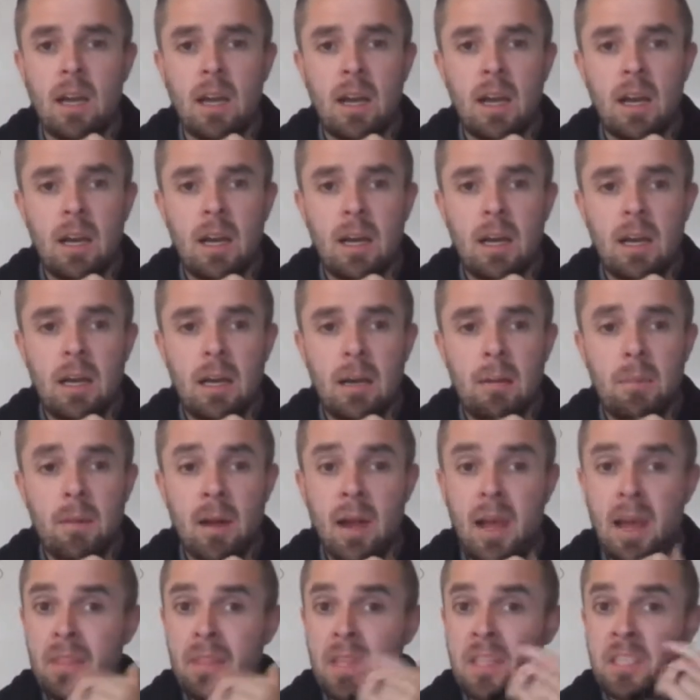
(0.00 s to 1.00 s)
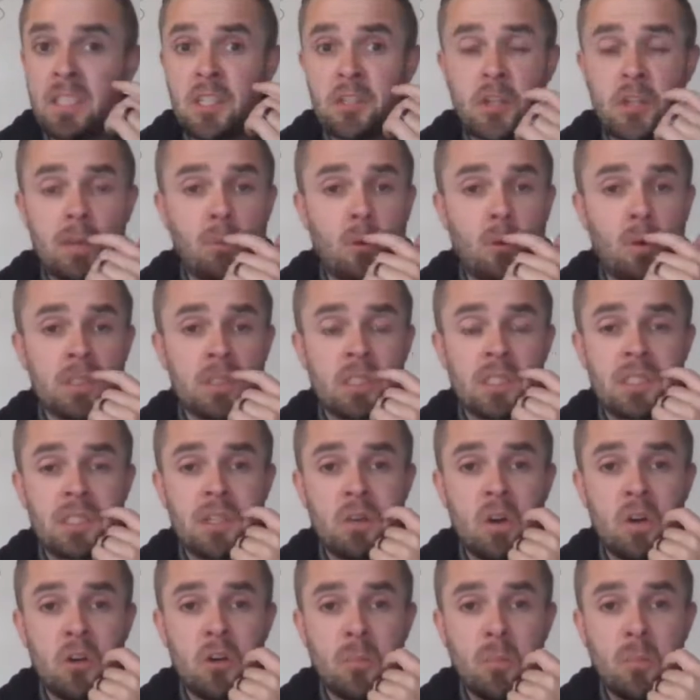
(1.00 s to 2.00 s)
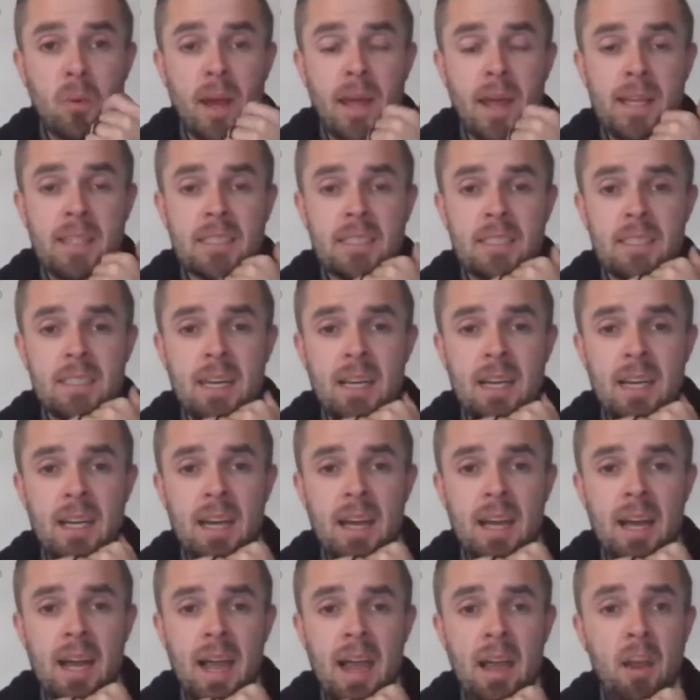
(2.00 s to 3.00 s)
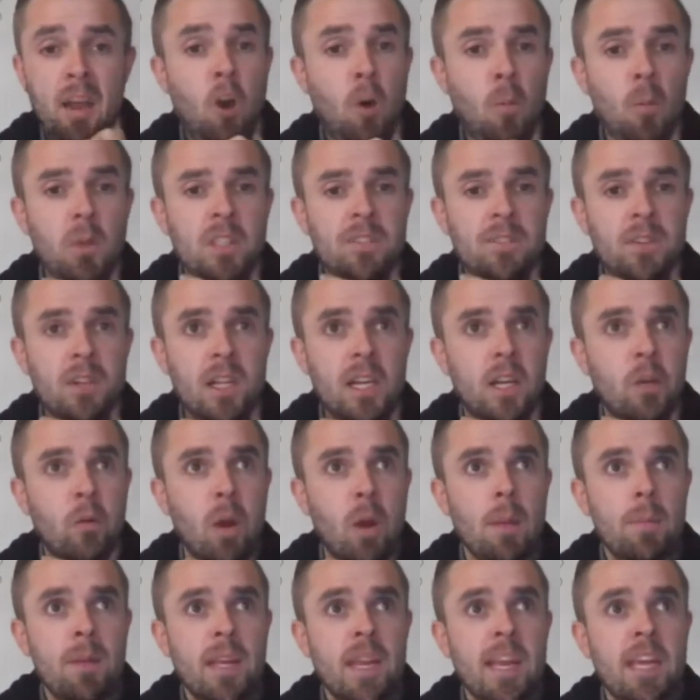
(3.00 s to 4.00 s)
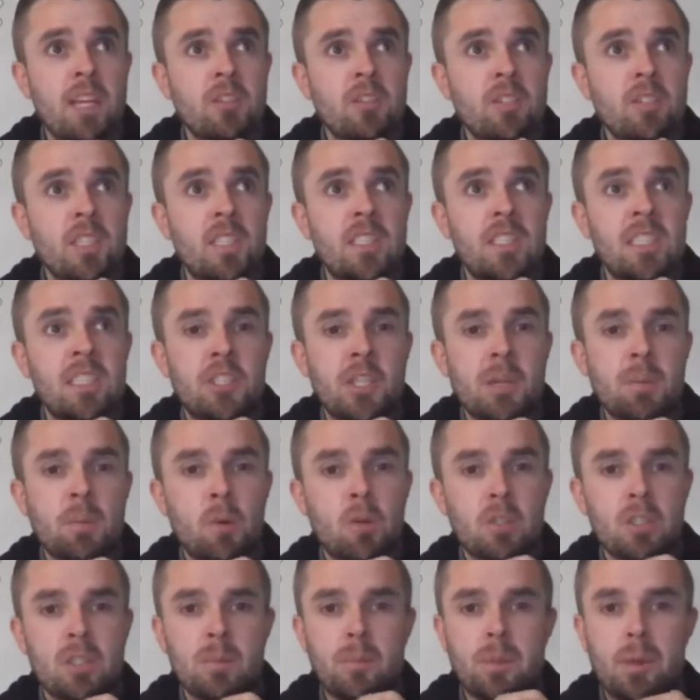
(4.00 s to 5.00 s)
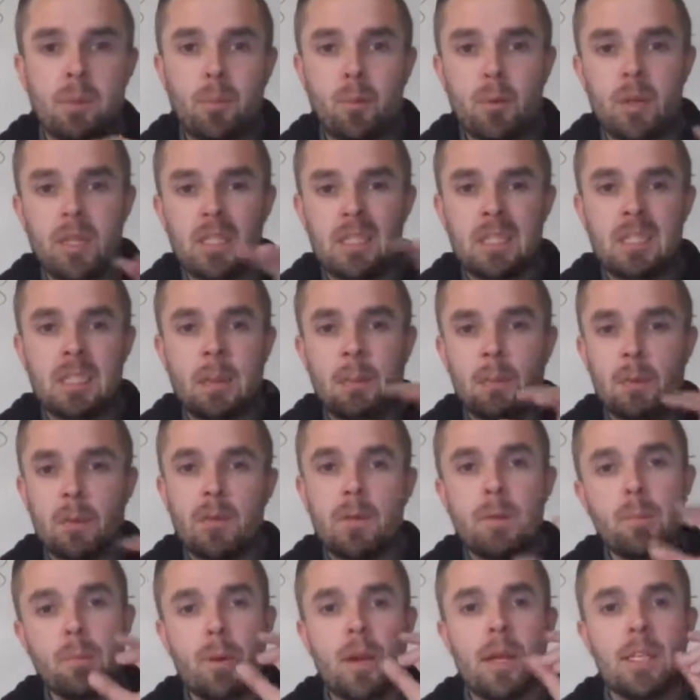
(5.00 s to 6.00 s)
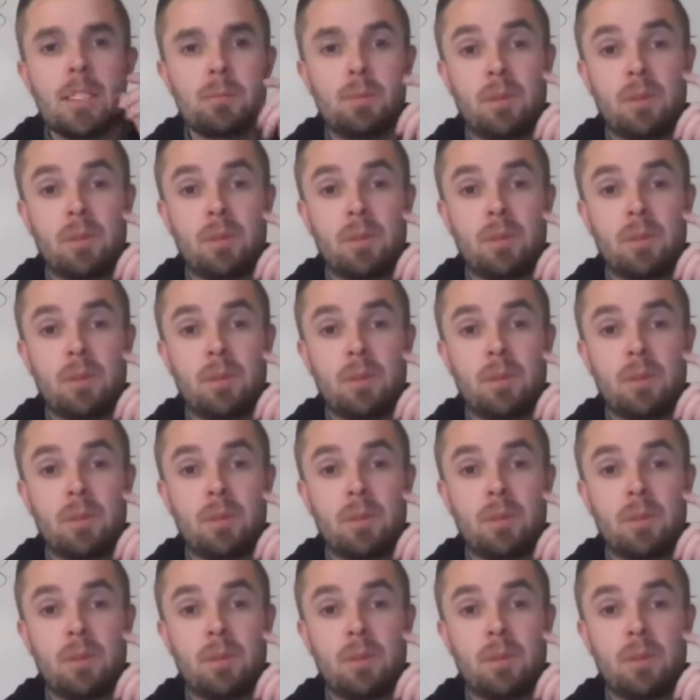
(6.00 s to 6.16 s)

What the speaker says: I think DJ Moore is still underpriced. I almost feel like Robbie Anderson and DJ Moore should be pretty similar in